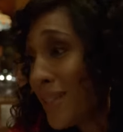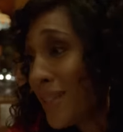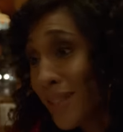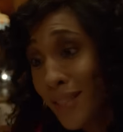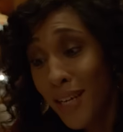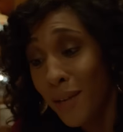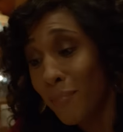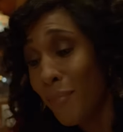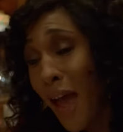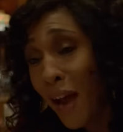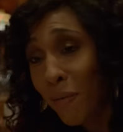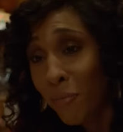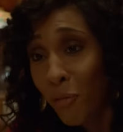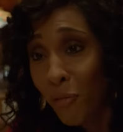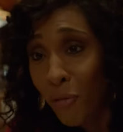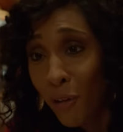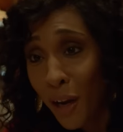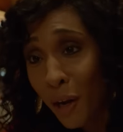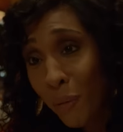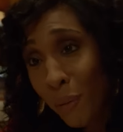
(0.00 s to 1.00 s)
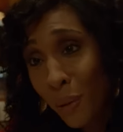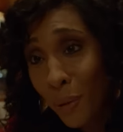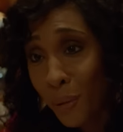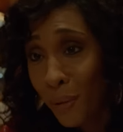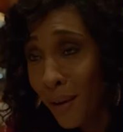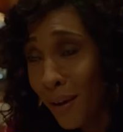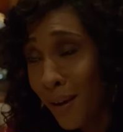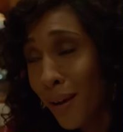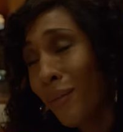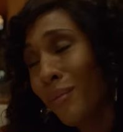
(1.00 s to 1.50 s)
sneak back before they
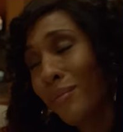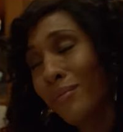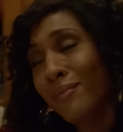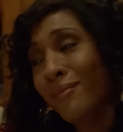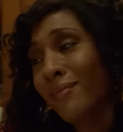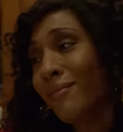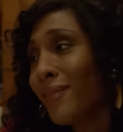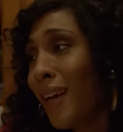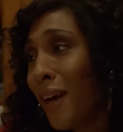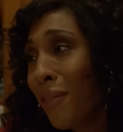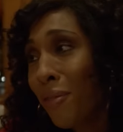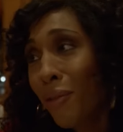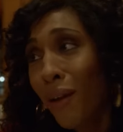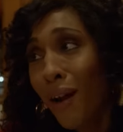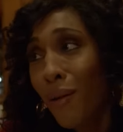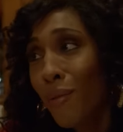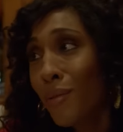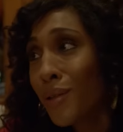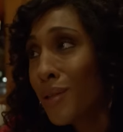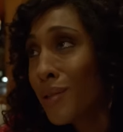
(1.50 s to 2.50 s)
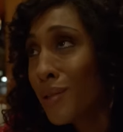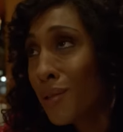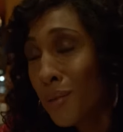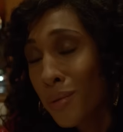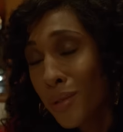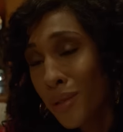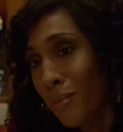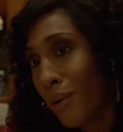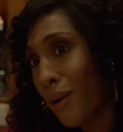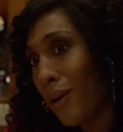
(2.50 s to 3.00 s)
woke up. I thought I was so
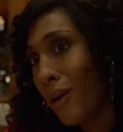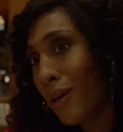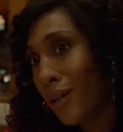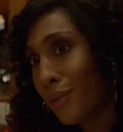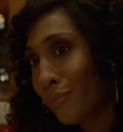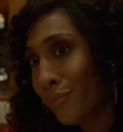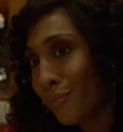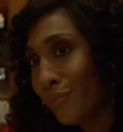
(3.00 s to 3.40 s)
smart.